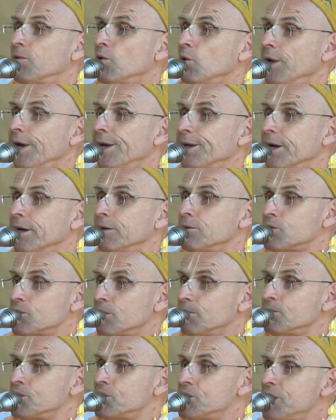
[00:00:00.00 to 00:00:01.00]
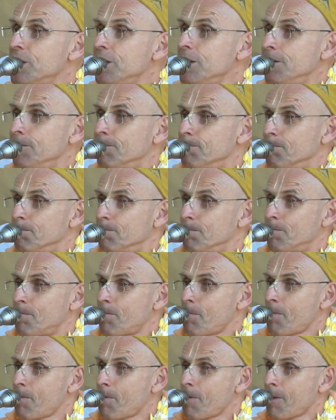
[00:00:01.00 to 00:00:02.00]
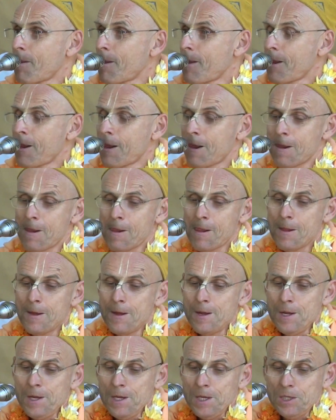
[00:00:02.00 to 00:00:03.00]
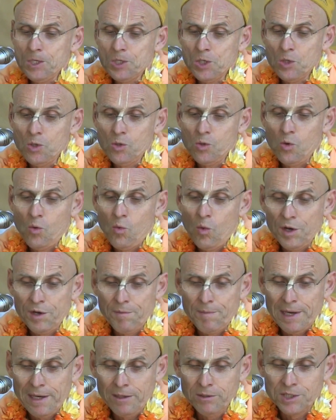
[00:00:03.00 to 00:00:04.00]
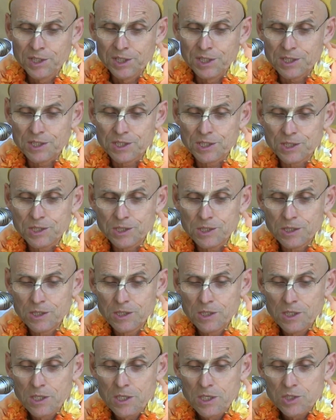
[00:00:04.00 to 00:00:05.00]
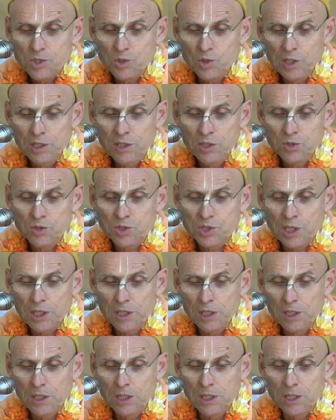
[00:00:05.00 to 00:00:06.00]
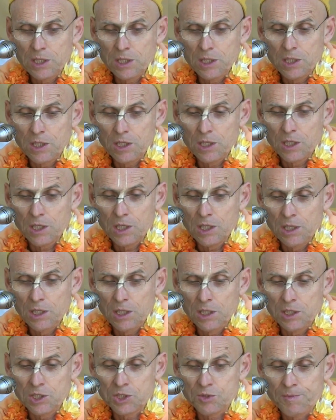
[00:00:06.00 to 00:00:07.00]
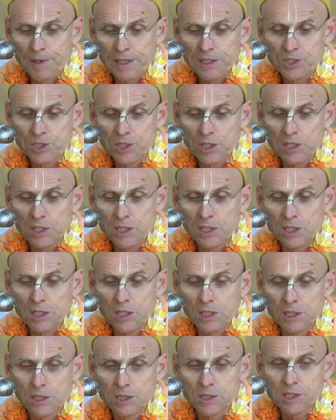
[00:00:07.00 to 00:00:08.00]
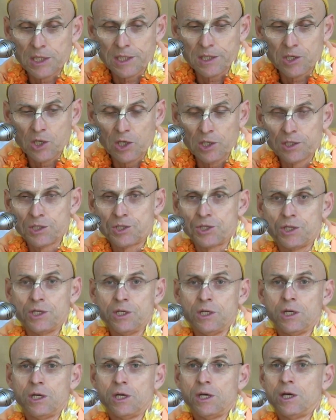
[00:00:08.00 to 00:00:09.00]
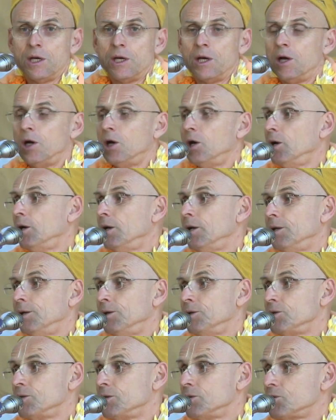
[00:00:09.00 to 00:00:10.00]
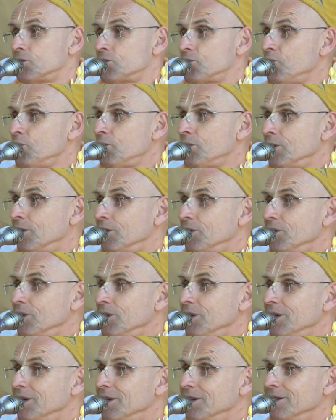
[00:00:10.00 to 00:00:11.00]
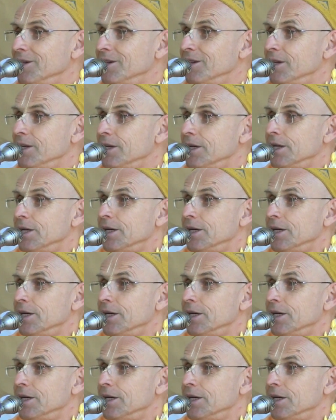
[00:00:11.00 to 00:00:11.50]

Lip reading: let out some steam. So what about it? So then you suddenly, and especially in psychology, and certainly in